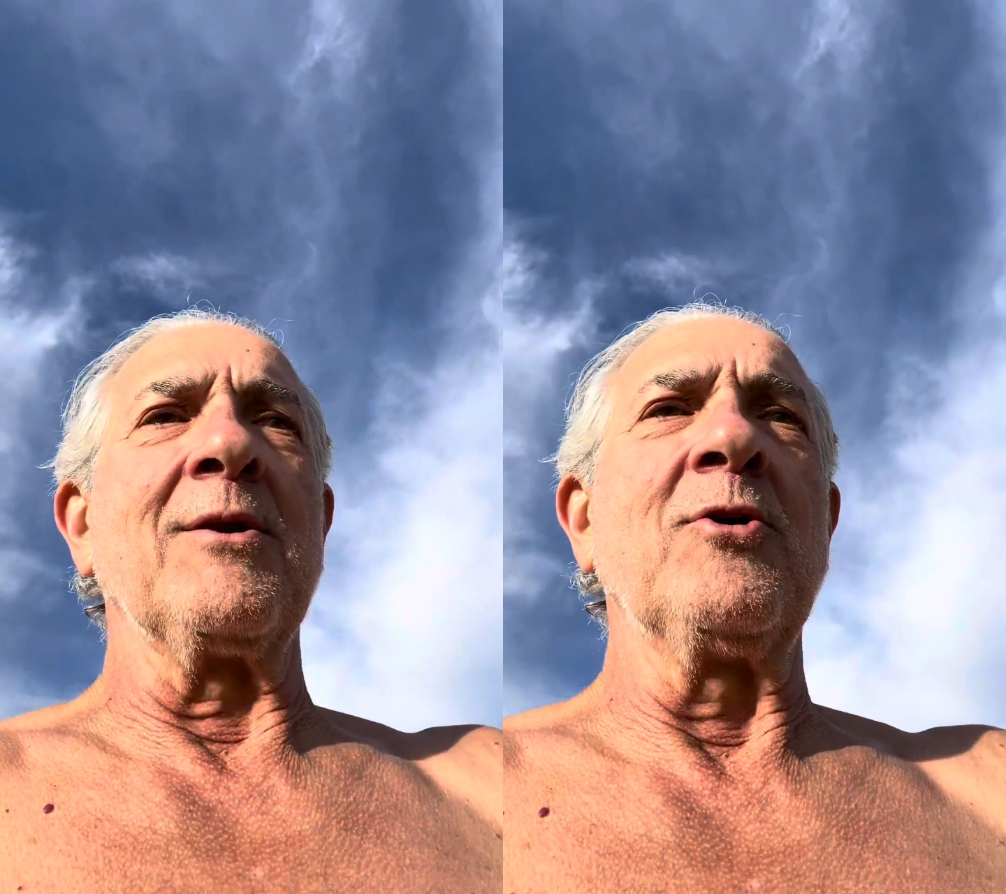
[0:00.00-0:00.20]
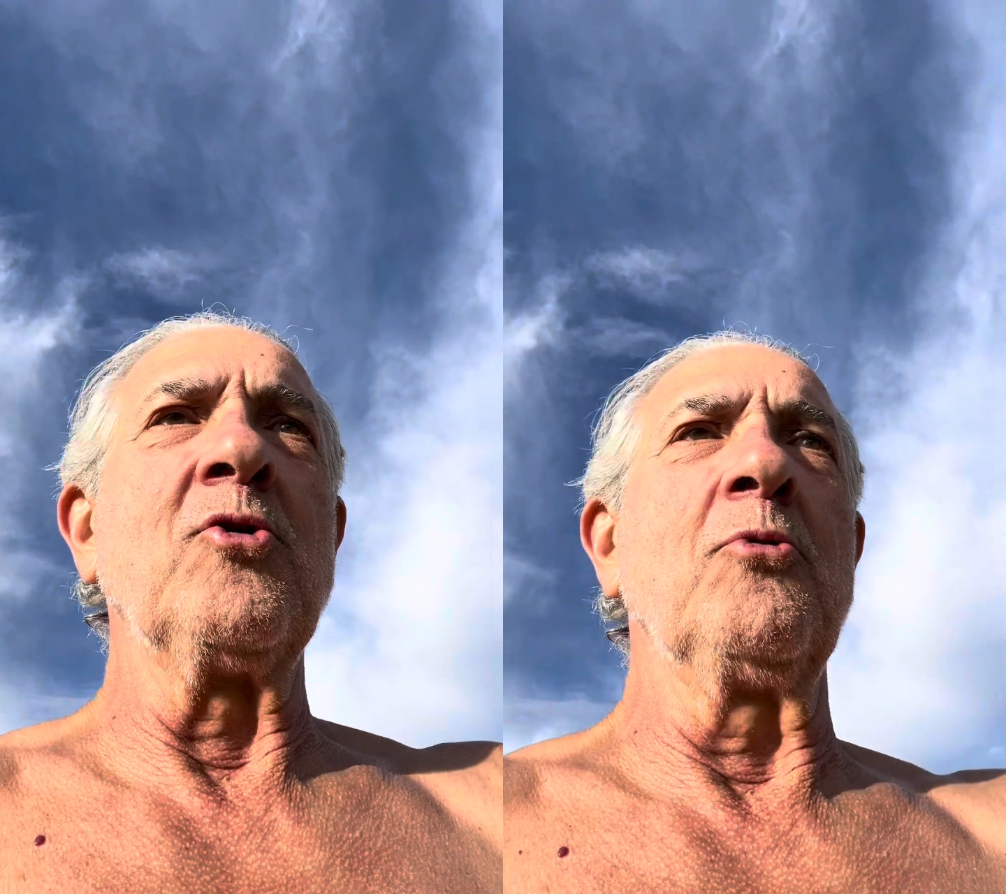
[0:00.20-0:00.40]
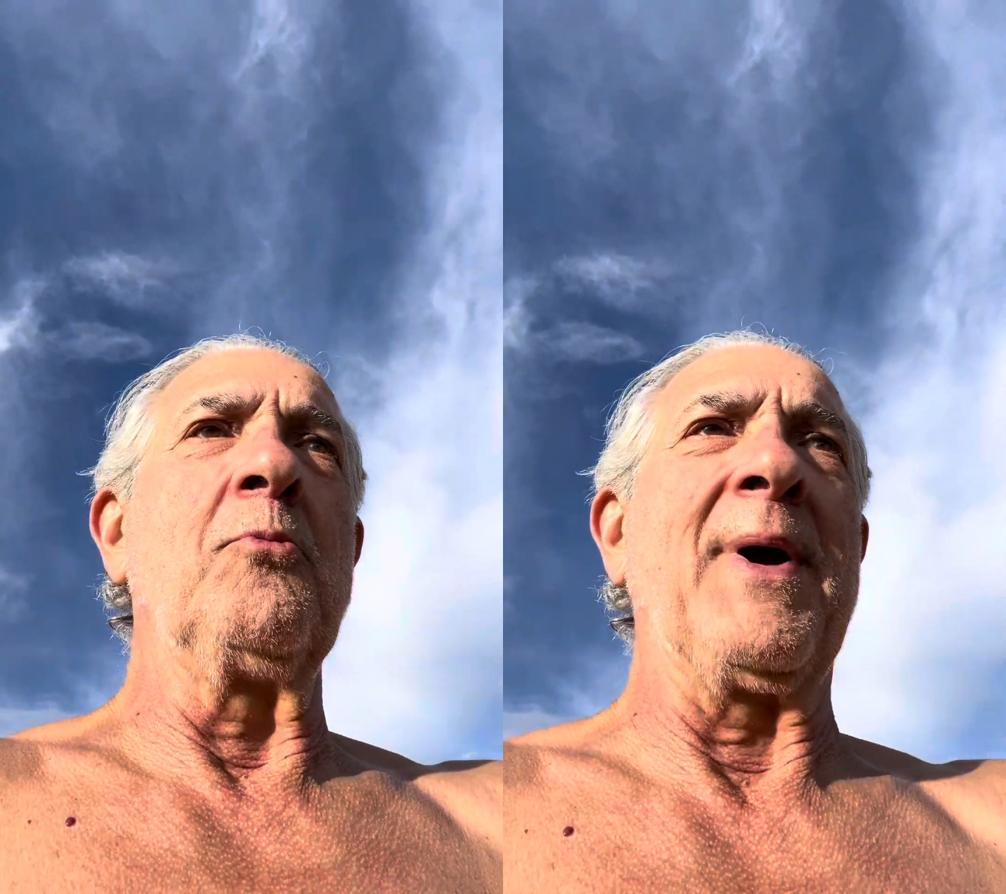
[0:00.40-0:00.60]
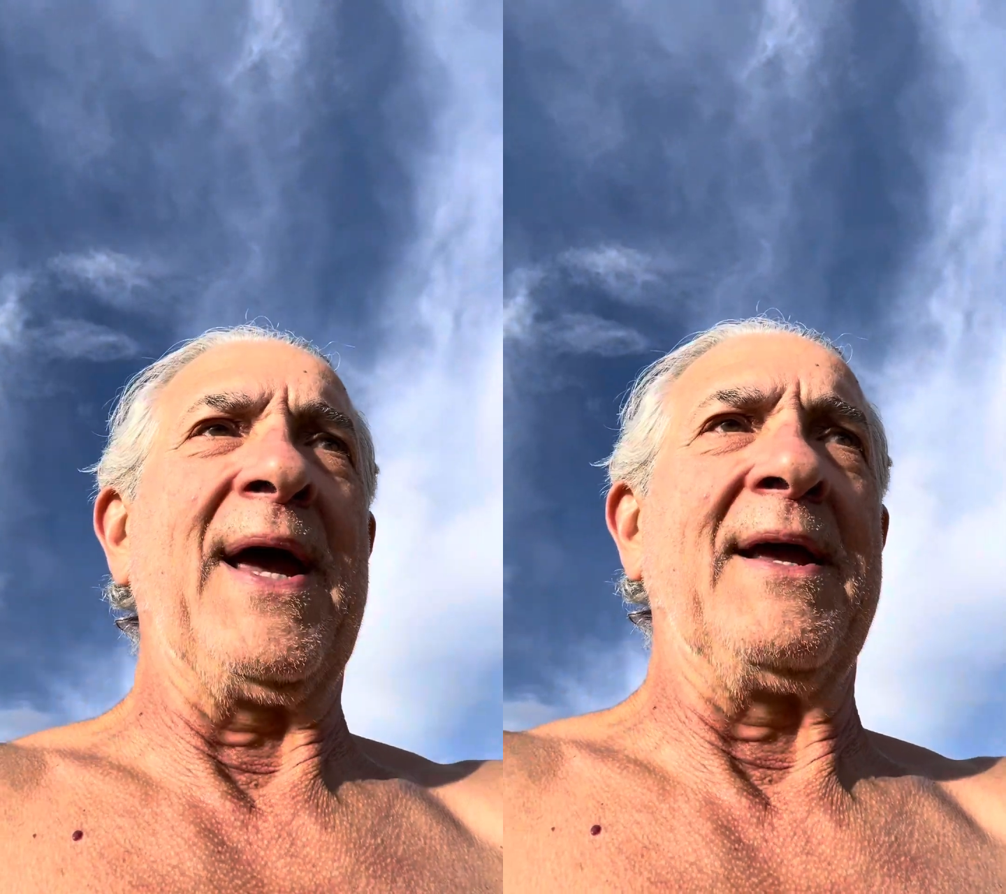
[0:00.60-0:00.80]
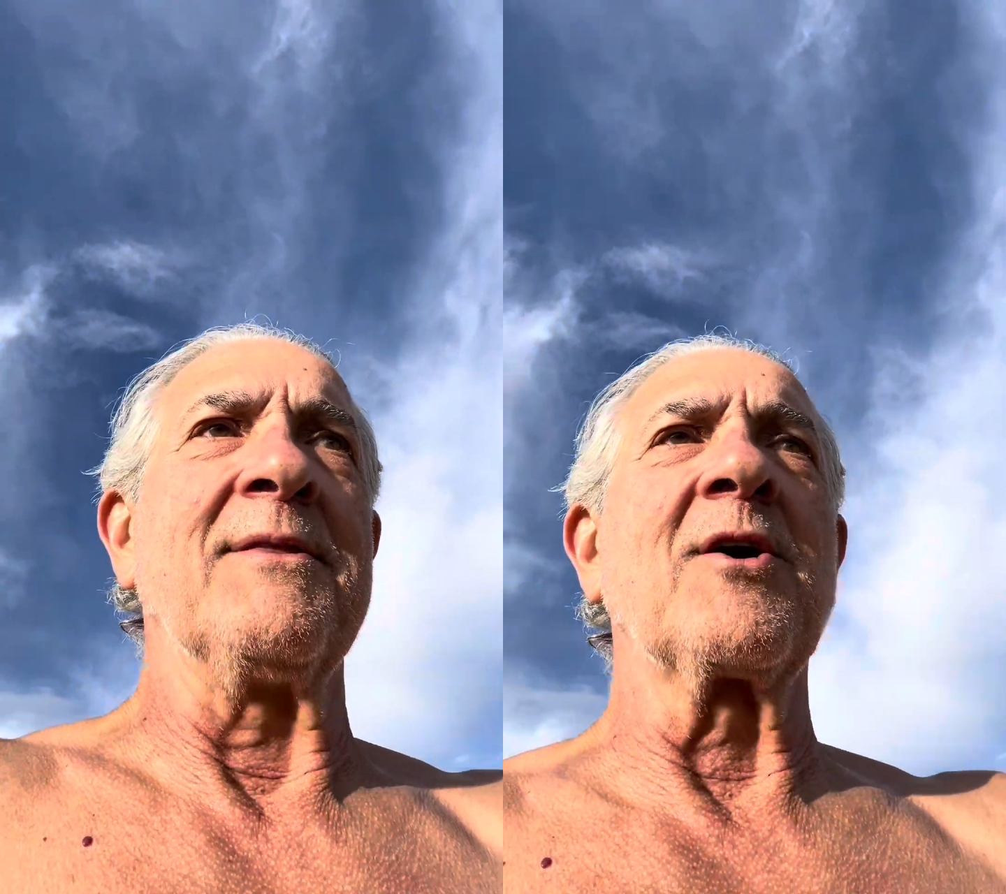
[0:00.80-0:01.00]
who
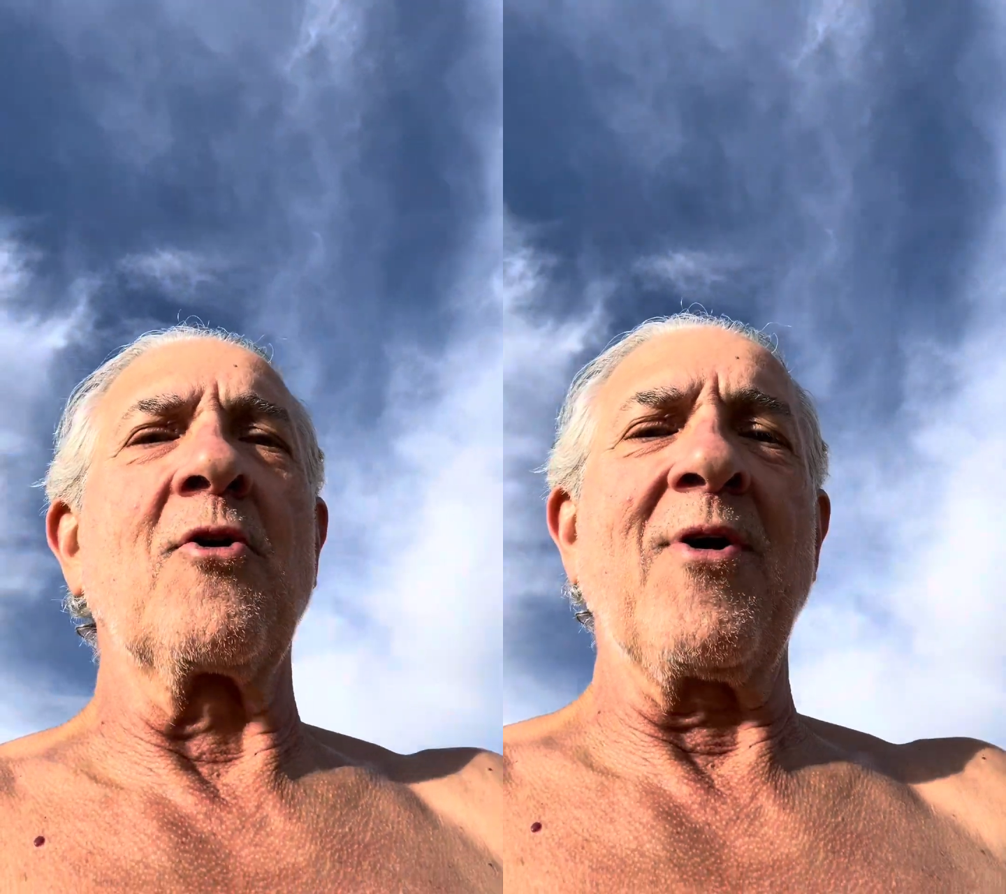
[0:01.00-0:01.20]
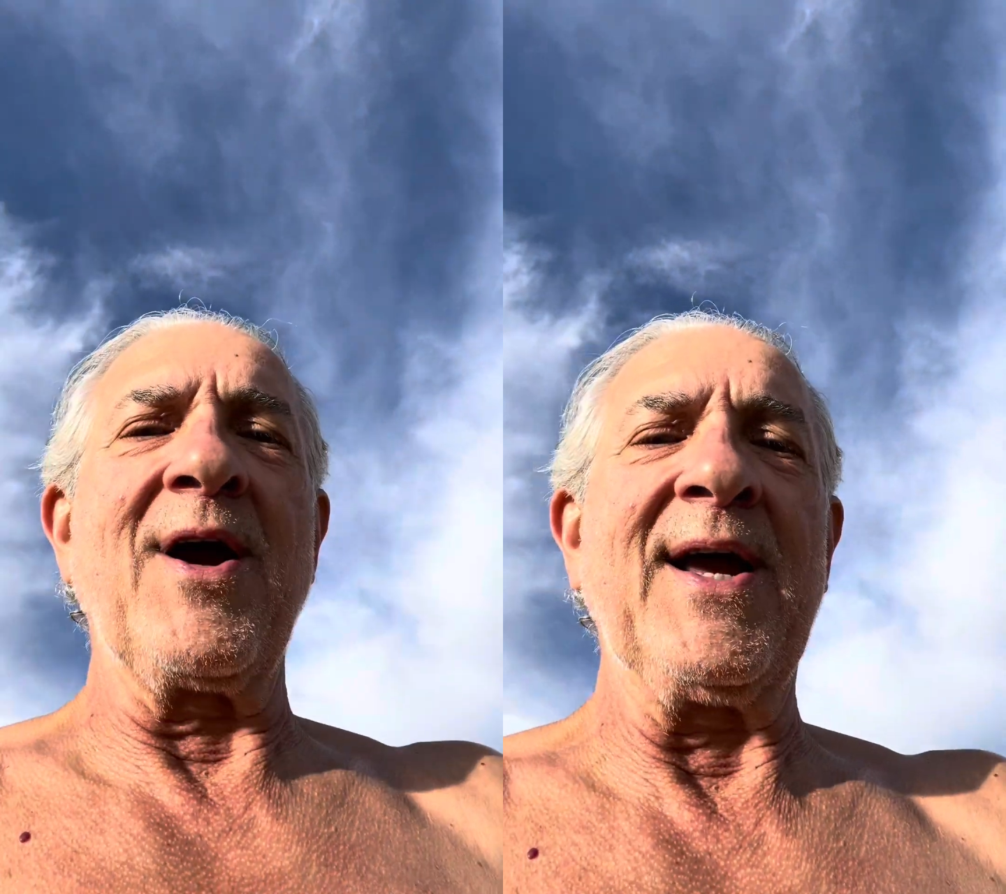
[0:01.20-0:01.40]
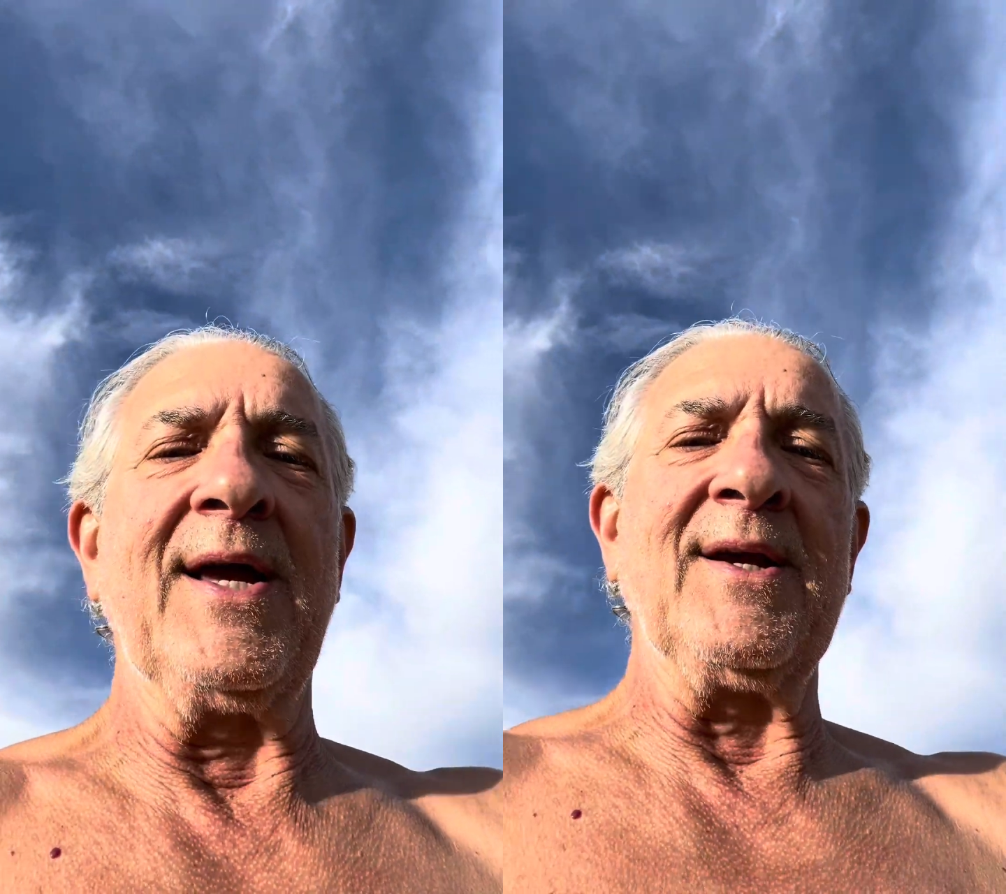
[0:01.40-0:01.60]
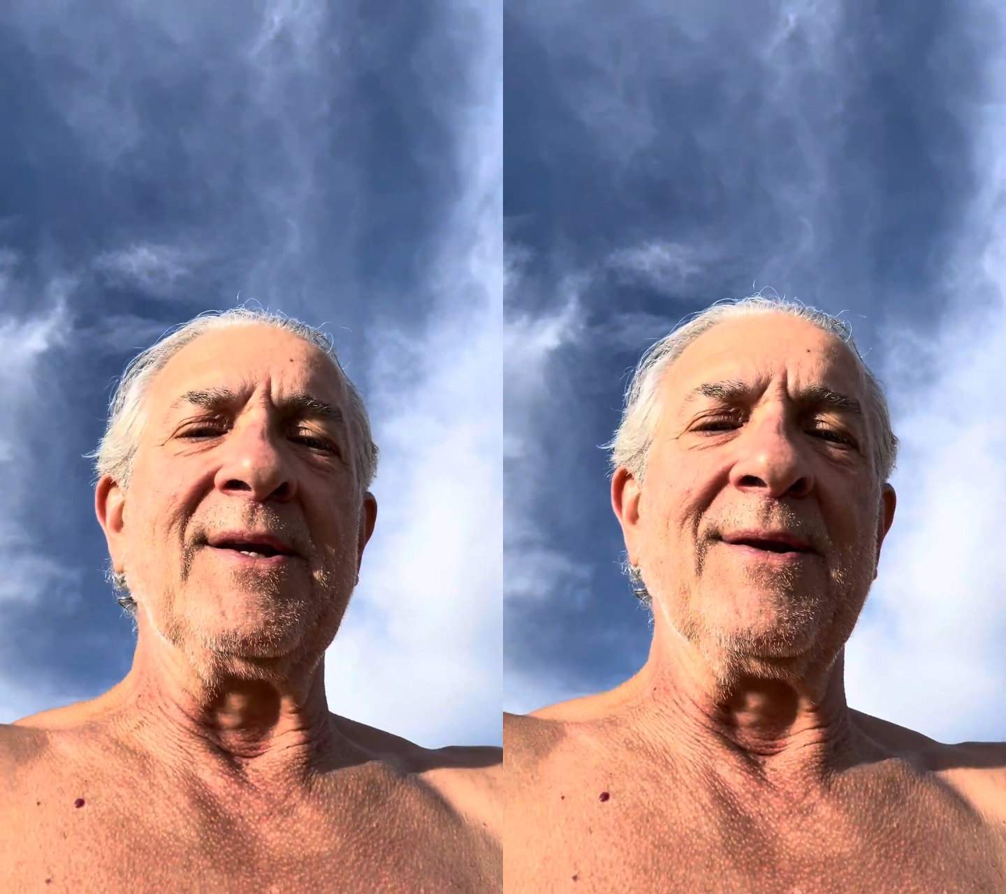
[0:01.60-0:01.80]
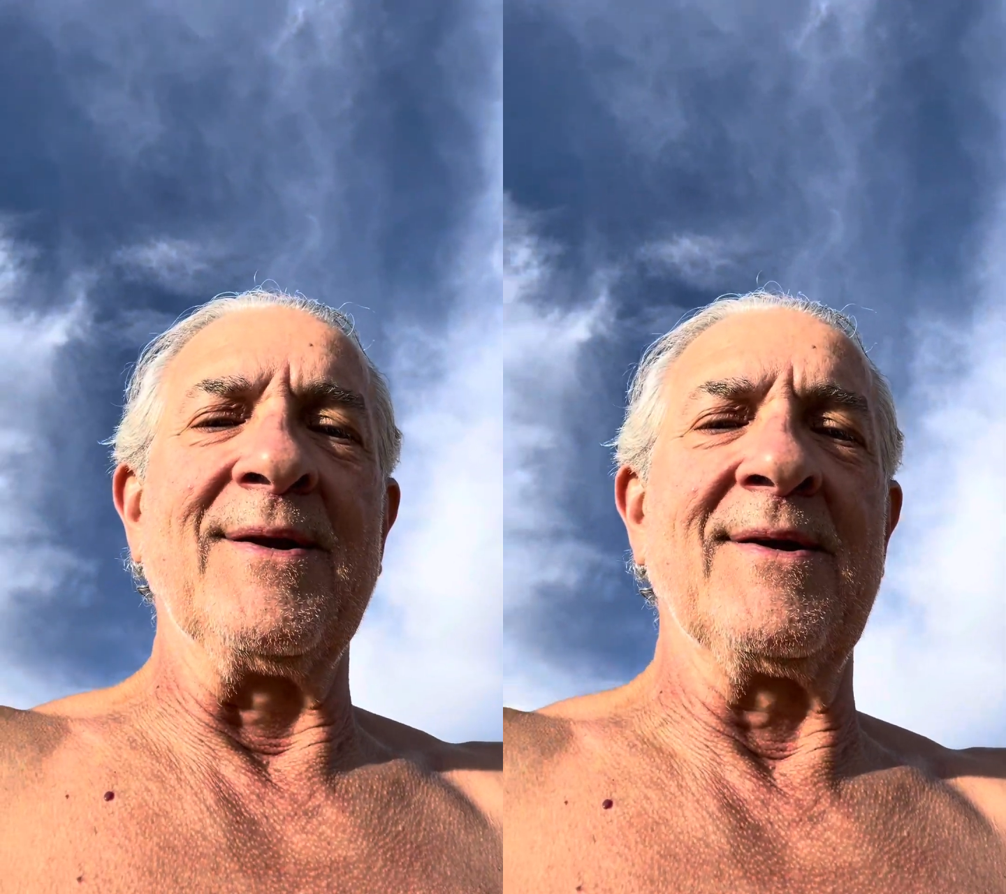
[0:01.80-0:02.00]
made the grade.